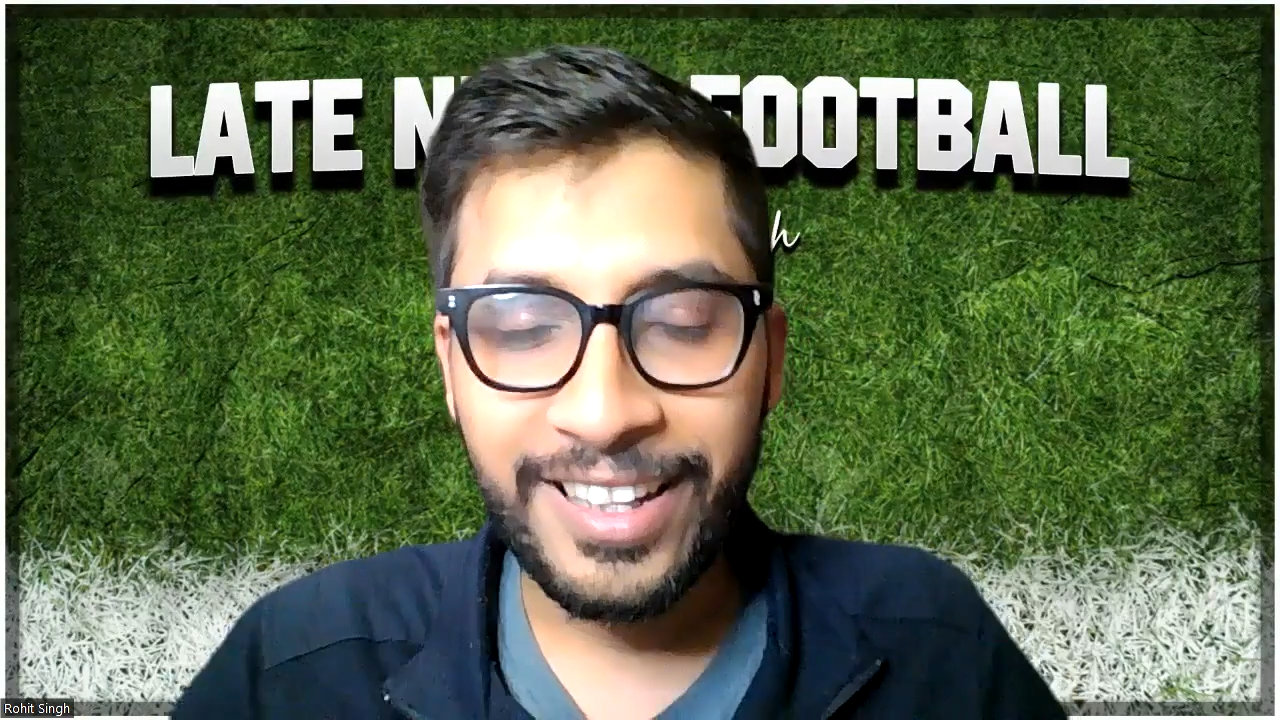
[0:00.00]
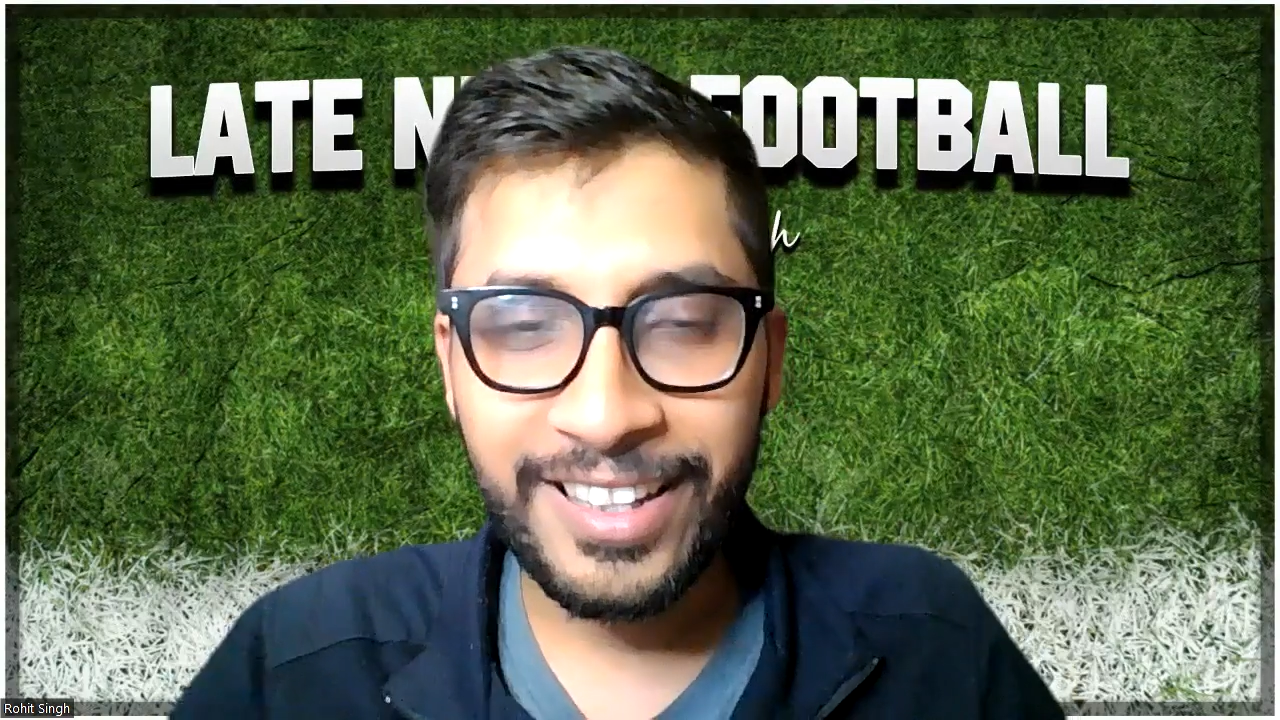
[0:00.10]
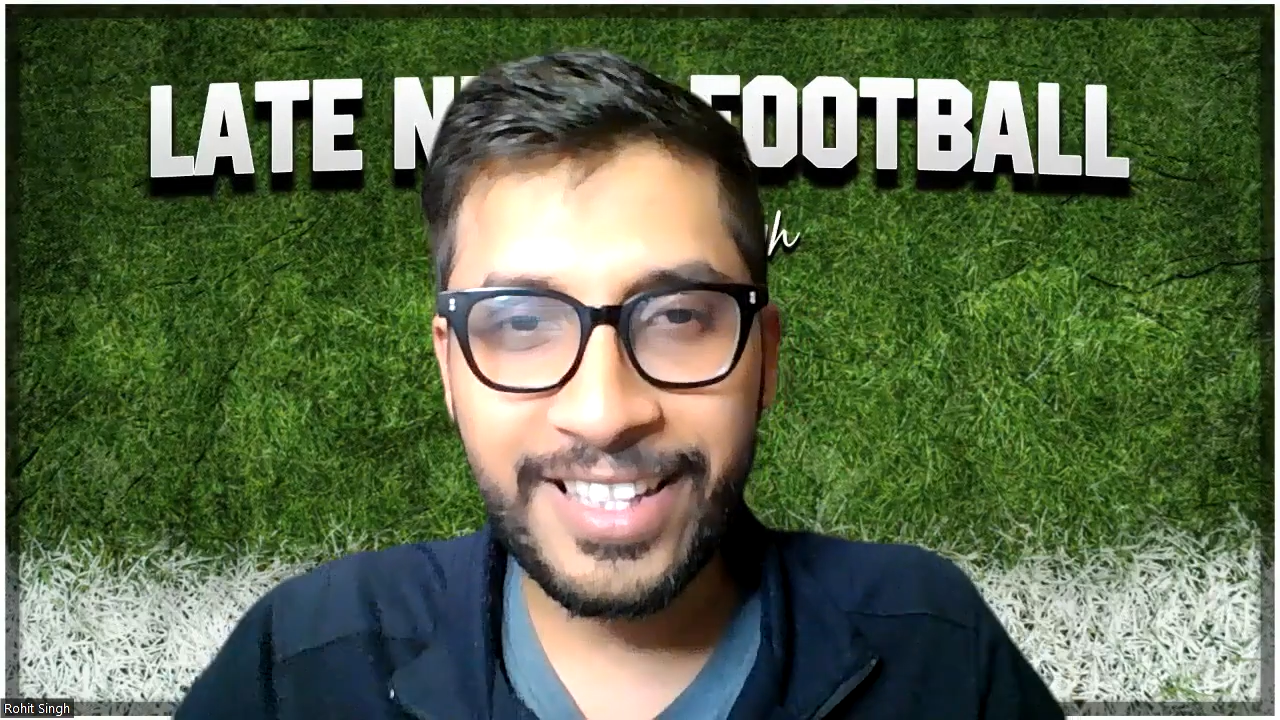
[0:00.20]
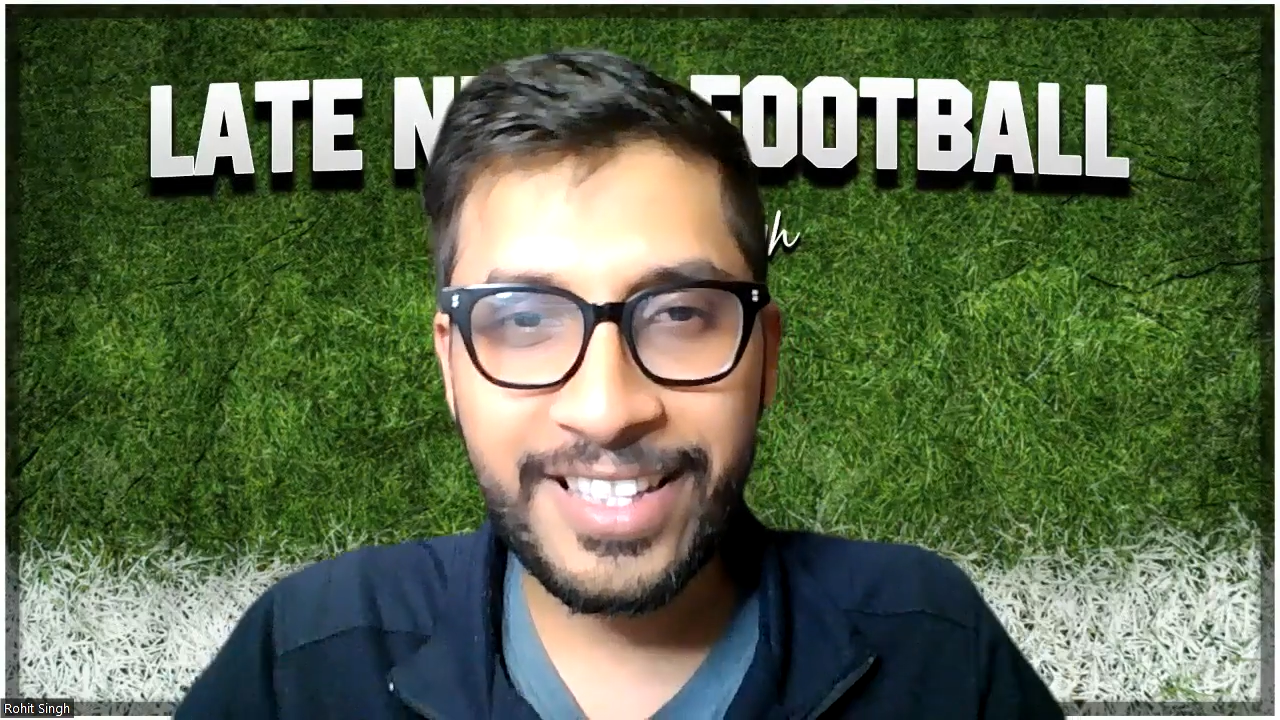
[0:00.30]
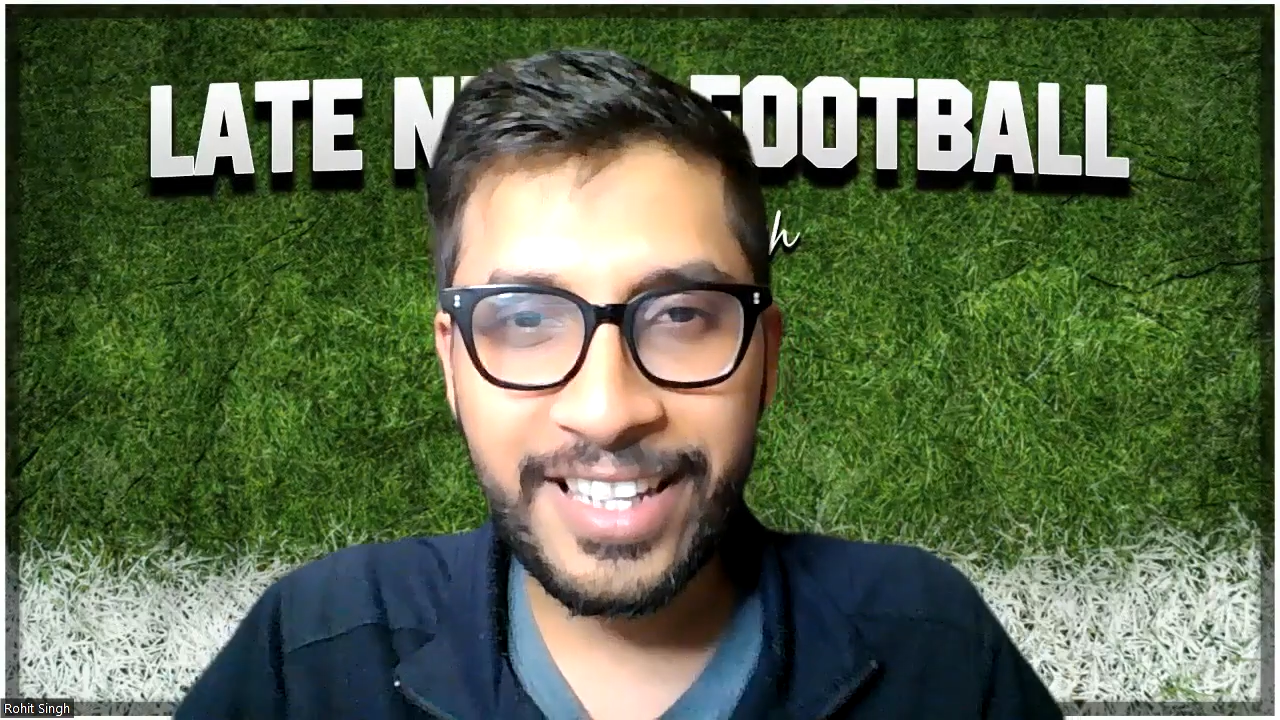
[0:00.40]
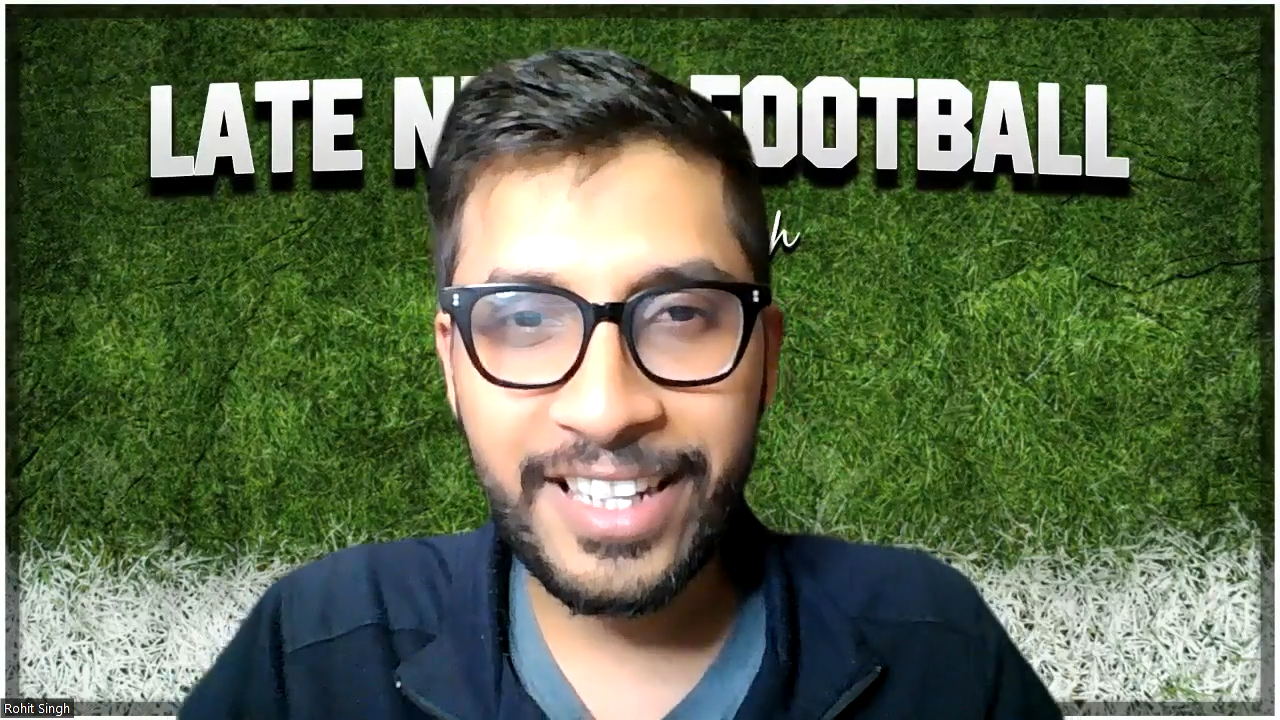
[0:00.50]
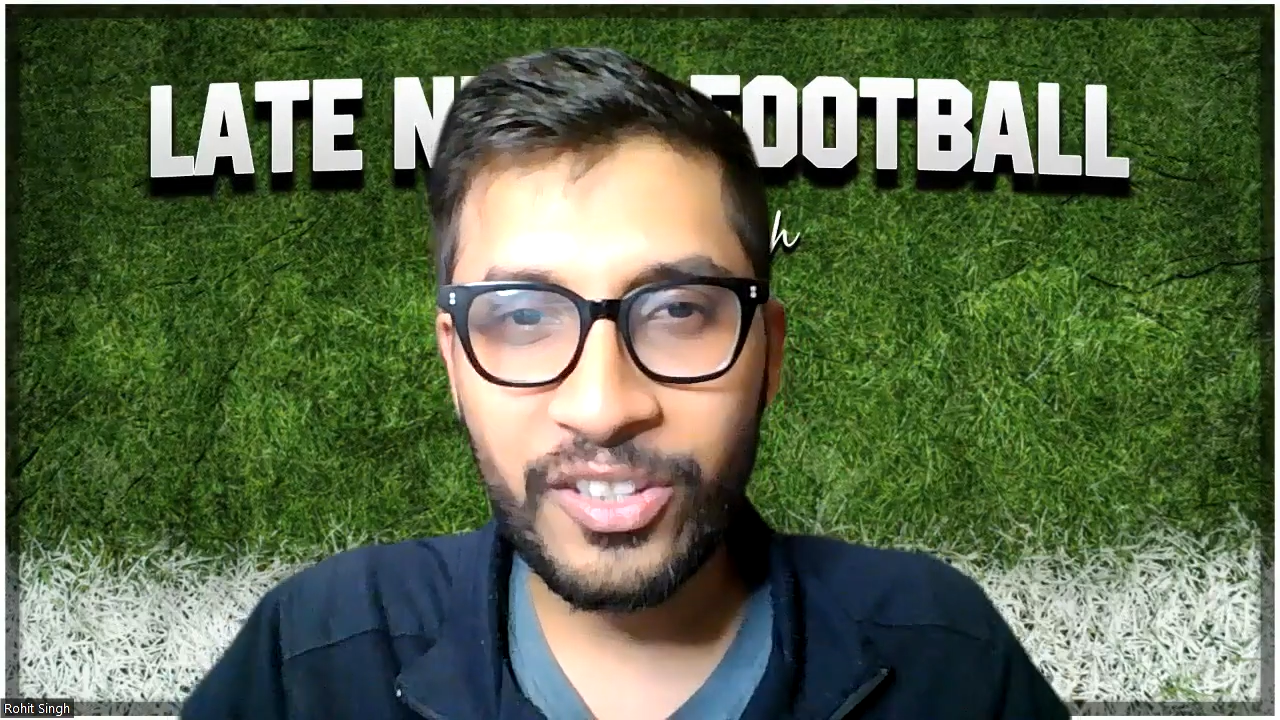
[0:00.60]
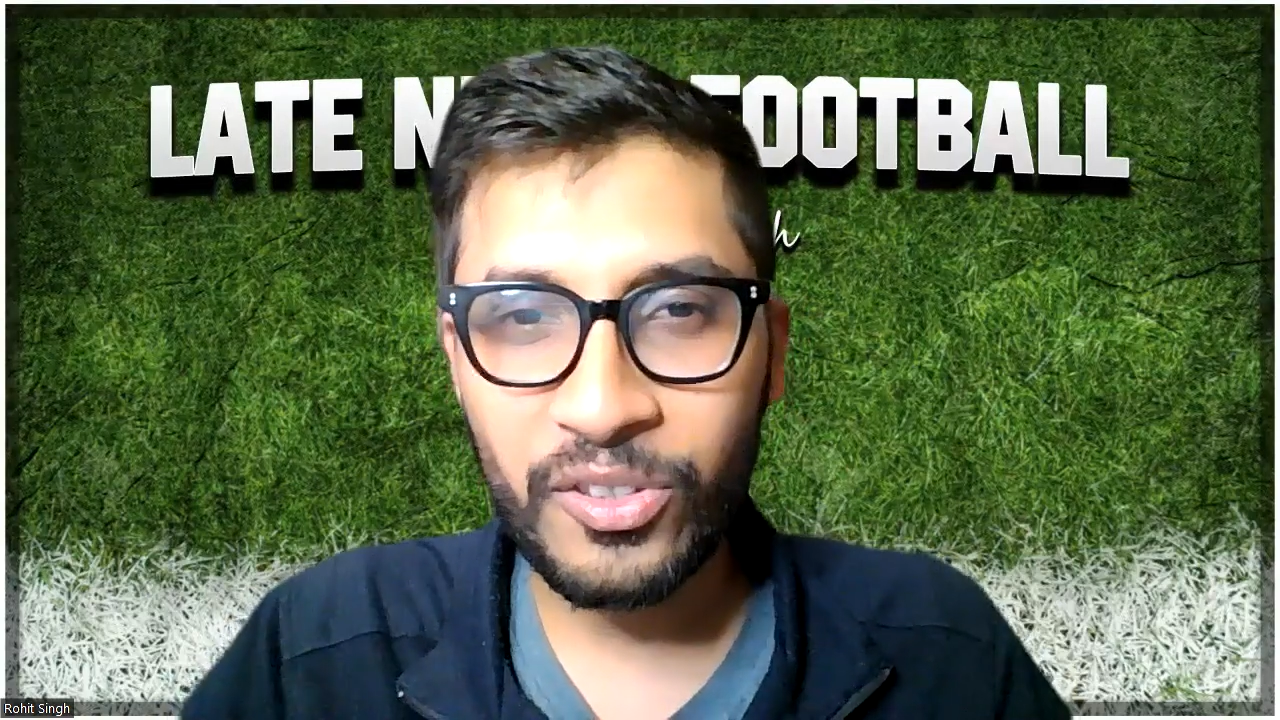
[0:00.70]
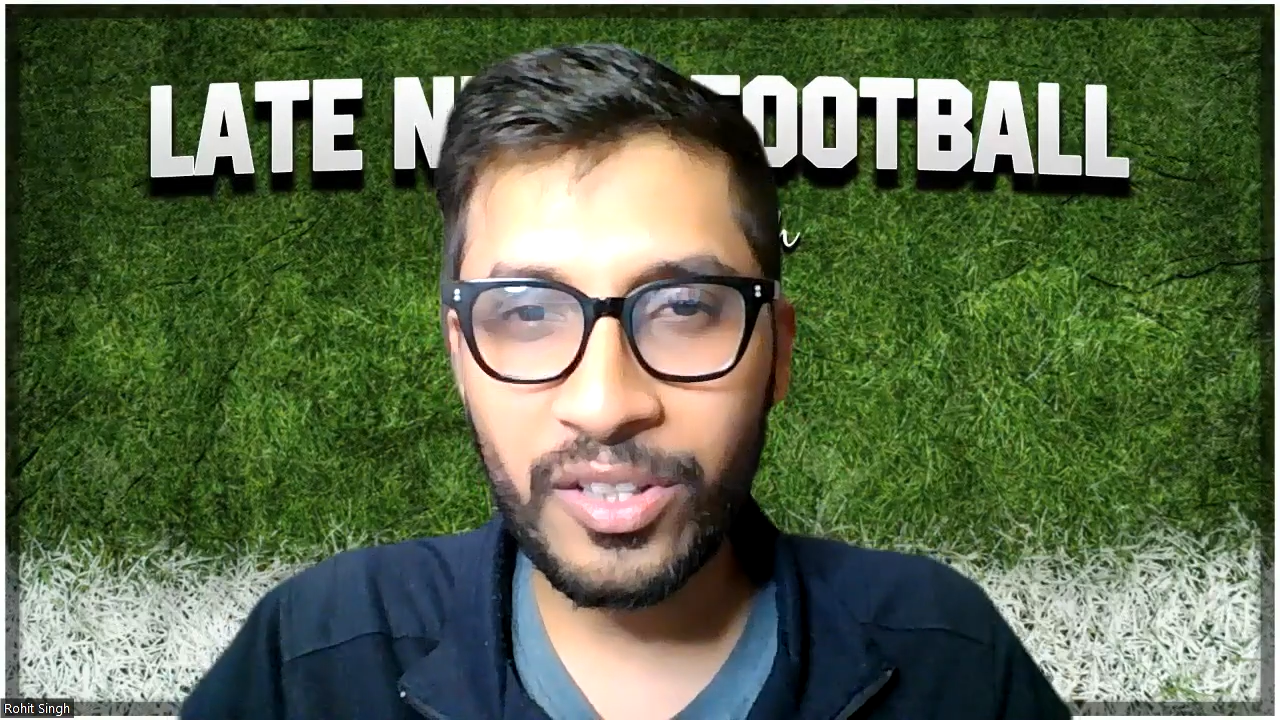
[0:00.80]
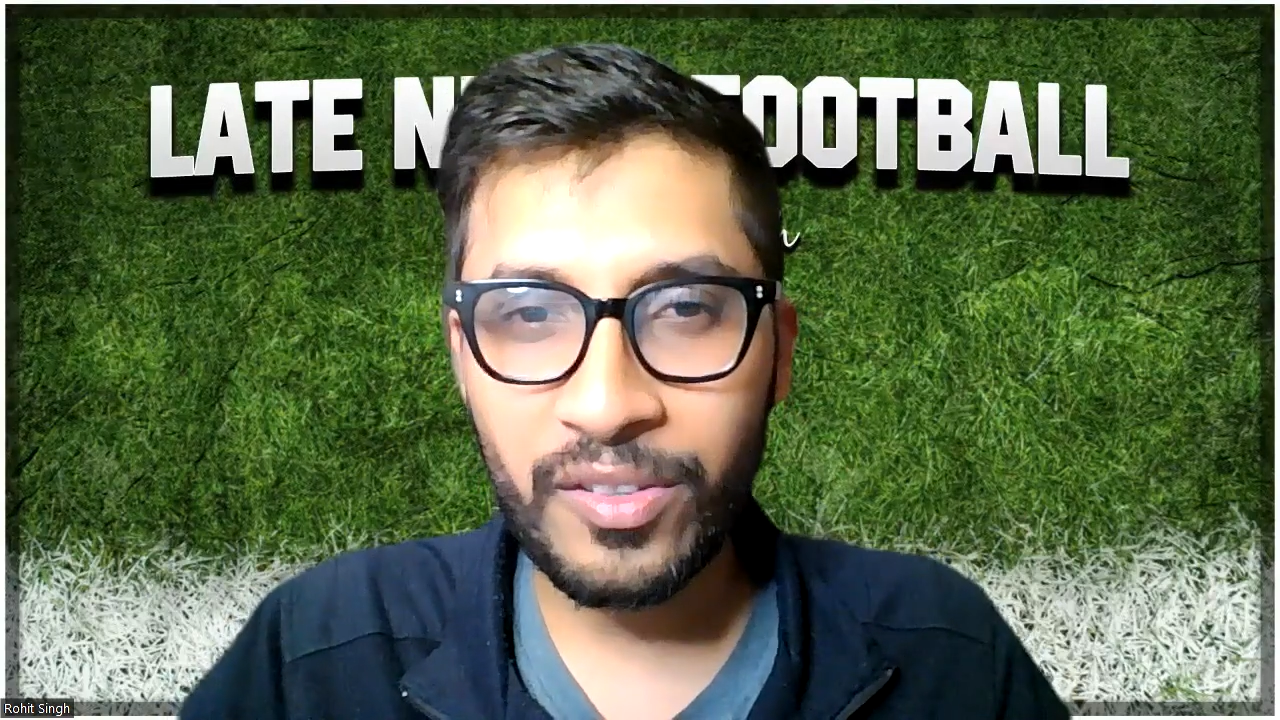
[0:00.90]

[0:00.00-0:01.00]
let's get into the